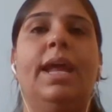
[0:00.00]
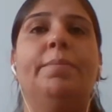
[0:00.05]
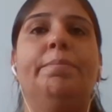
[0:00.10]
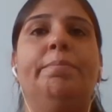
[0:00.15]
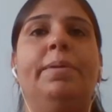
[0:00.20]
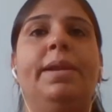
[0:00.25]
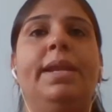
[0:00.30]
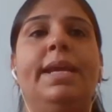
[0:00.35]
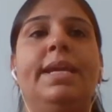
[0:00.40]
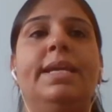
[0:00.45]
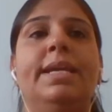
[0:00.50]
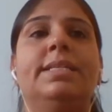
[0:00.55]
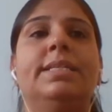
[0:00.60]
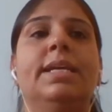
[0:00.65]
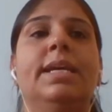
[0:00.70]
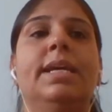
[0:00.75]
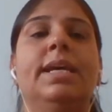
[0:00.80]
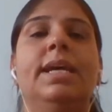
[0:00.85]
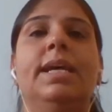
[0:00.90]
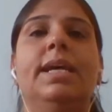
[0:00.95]
And
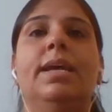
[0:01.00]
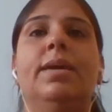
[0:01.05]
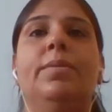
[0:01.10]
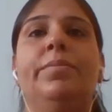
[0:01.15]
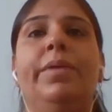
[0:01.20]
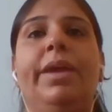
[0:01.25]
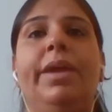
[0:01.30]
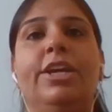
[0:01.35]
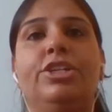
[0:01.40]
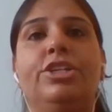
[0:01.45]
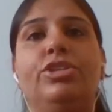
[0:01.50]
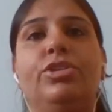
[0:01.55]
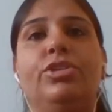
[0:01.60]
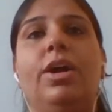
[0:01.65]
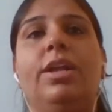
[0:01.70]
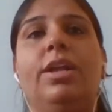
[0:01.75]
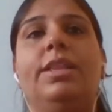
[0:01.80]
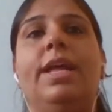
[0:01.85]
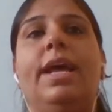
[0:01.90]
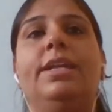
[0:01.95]
please make
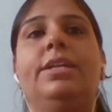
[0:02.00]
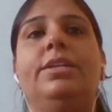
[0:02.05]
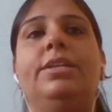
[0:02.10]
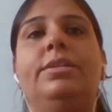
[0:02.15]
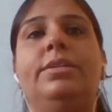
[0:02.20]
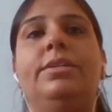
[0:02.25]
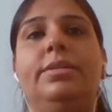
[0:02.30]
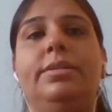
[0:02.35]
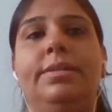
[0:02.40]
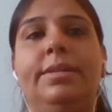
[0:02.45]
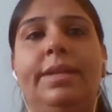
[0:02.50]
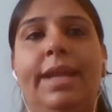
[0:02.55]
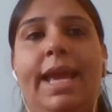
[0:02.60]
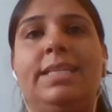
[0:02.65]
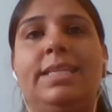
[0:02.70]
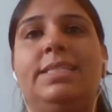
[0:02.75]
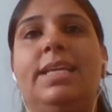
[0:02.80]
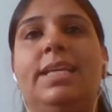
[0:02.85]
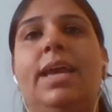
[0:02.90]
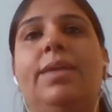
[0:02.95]
sure that
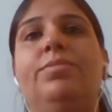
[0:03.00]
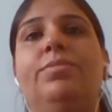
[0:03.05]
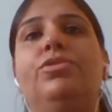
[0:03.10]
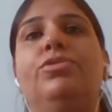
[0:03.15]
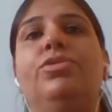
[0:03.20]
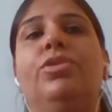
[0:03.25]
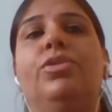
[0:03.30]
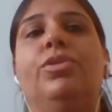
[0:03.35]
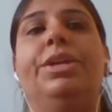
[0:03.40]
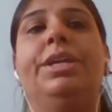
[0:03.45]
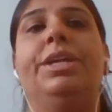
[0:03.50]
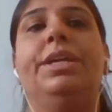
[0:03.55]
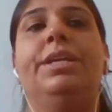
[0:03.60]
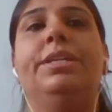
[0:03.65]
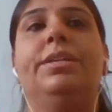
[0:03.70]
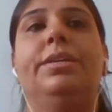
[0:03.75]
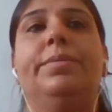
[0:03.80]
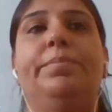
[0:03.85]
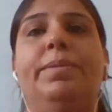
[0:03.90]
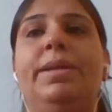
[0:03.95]
next time you don't need.
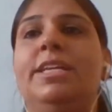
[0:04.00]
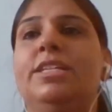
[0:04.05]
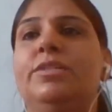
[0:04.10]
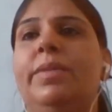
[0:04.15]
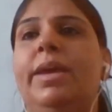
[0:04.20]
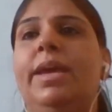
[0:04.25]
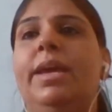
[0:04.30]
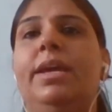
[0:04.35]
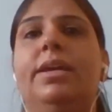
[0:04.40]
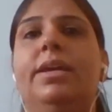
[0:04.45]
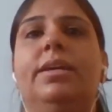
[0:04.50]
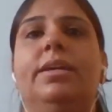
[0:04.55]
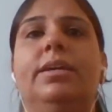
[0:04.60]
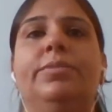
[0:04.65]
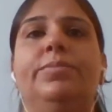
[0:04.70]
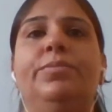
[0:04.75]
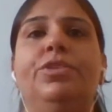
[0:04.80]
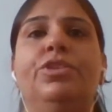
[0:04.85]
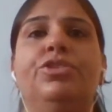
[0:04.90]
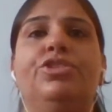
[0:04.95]
Please may
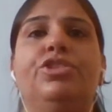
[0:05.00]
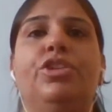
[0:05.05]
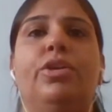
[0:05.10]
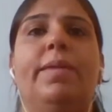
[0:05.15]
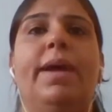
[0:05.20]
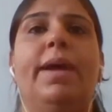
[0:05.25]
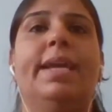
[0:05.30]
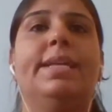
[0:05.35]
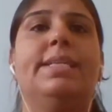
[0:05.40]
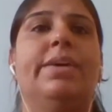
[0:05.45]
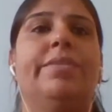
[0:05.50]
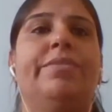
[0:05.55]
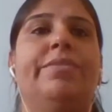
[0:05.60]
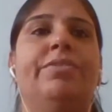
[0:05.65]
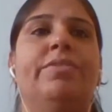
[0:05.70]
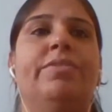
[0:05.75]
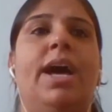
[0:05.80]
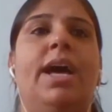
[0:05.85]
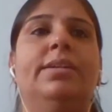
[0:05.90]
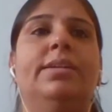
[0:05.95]
mute your mics,
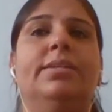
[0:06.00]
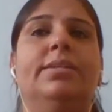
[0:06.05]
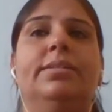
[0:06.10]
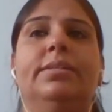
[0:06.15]
everyone.